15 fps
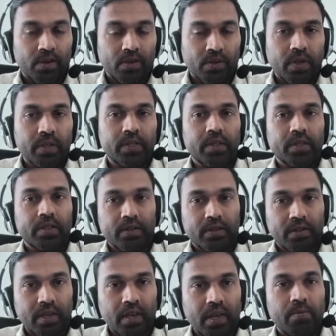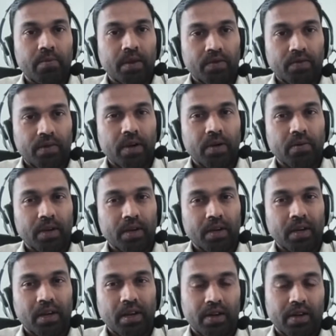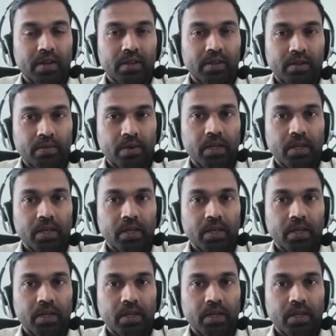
questions can be fundamentally addressed